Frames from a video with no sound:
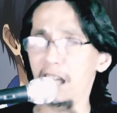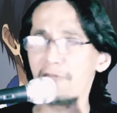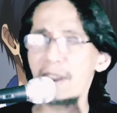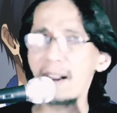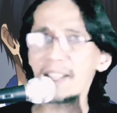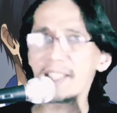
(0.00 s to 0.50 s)

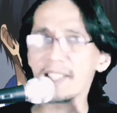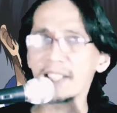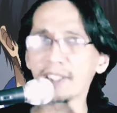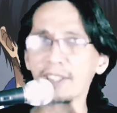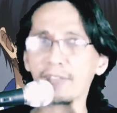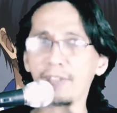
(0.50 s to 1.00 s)
very
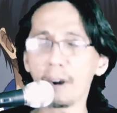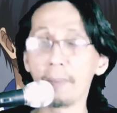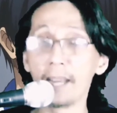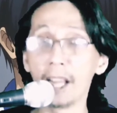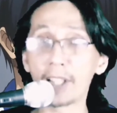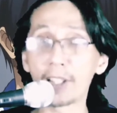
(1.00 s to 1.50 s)
subtle
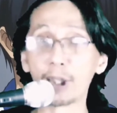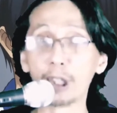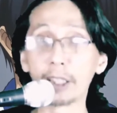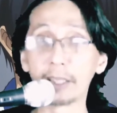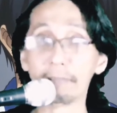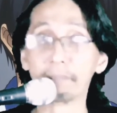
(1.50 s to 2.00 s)
verbal
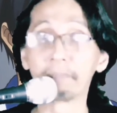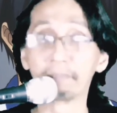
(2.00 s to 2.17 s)
assault.